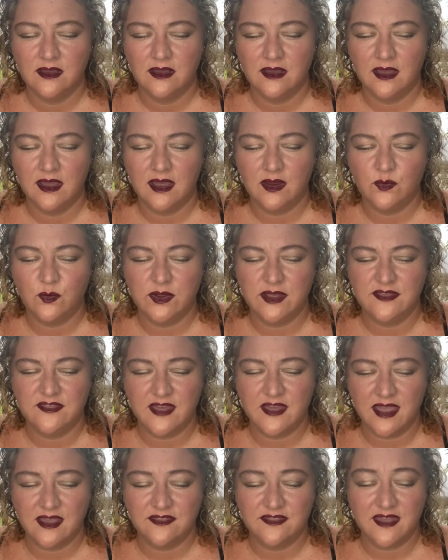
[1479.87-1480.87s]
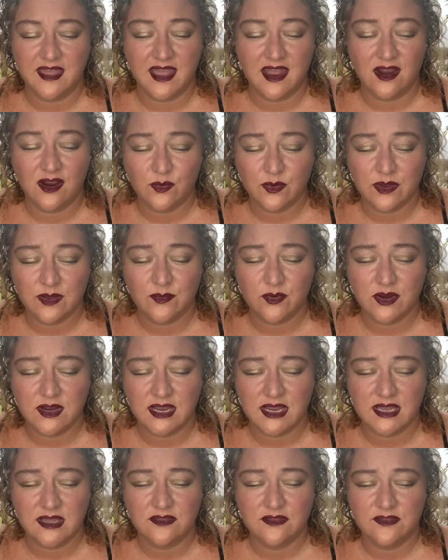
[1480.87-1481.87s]
And we thank the air we
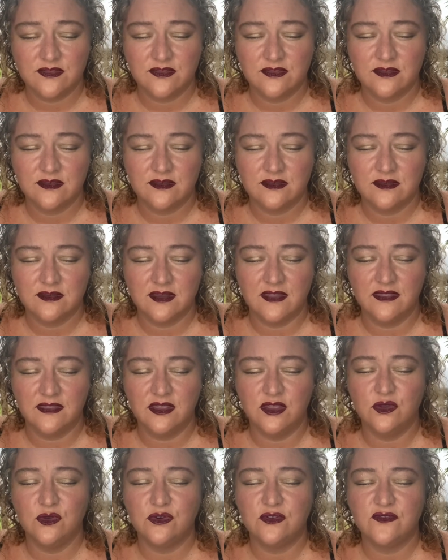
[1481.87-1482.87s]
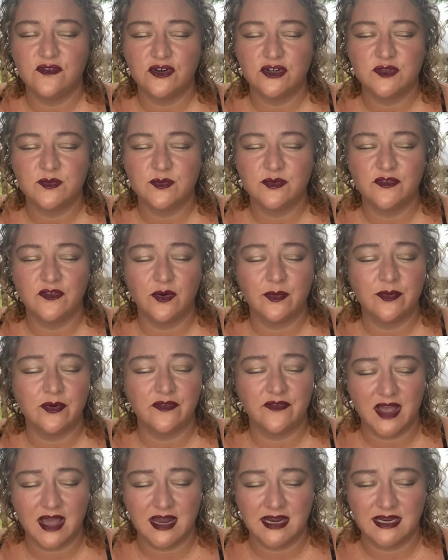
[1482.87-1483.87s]
breathe and the universe for
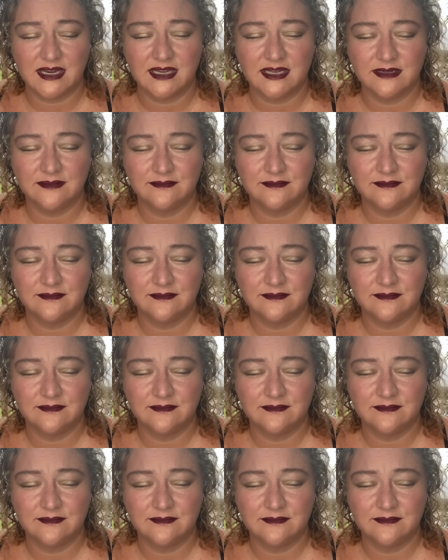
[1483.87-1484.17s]
providing it.